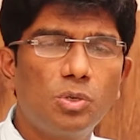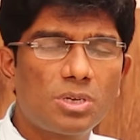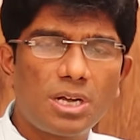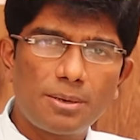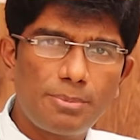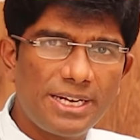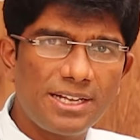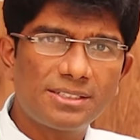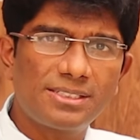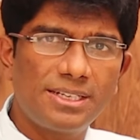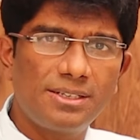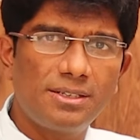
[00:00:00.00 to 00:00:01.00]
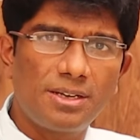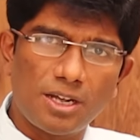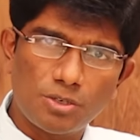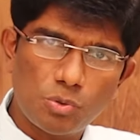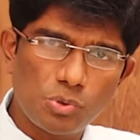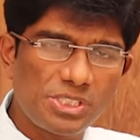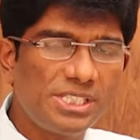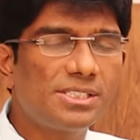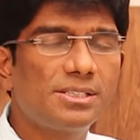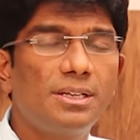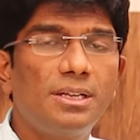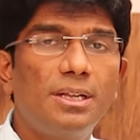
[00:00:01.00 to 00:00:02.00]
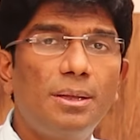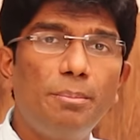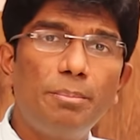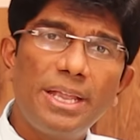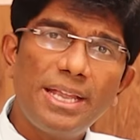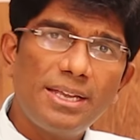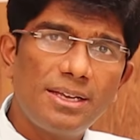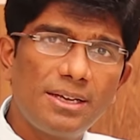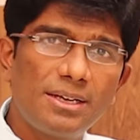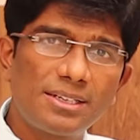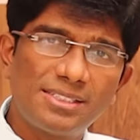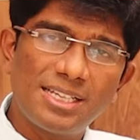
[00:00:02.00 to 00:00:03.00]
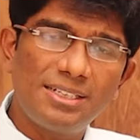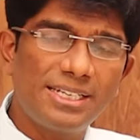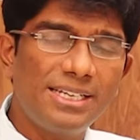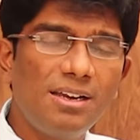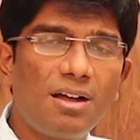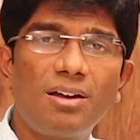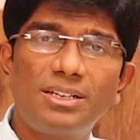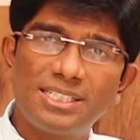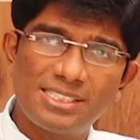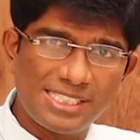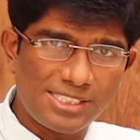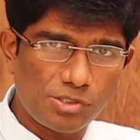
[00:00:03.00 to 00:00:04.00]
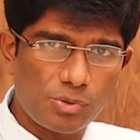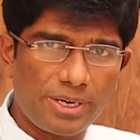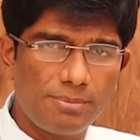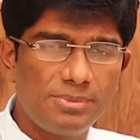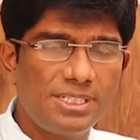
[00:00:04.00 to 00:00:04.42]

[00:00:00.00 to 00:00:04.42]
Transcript: carbon dioxide narcosis may result in altered sensorium.